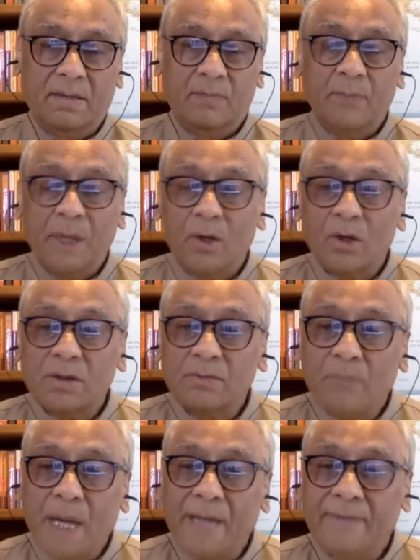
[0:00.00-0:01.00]
because the
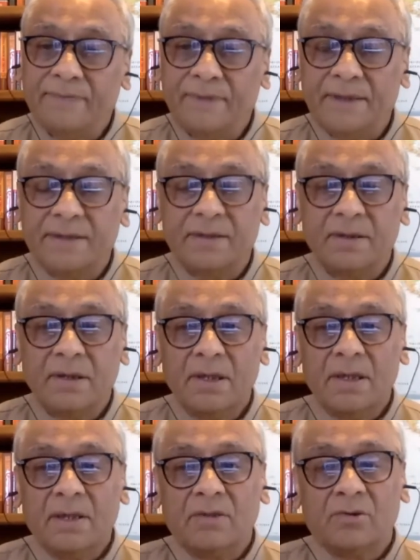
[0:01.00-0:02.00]
mind feels
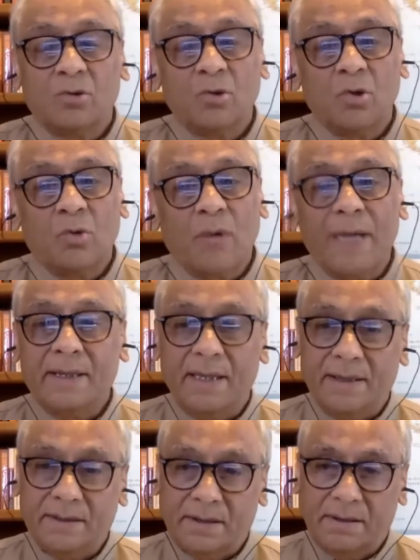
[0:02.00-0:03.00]
so
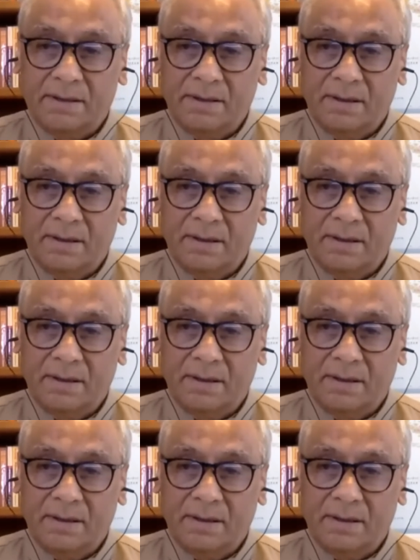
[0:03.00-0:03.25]
quietness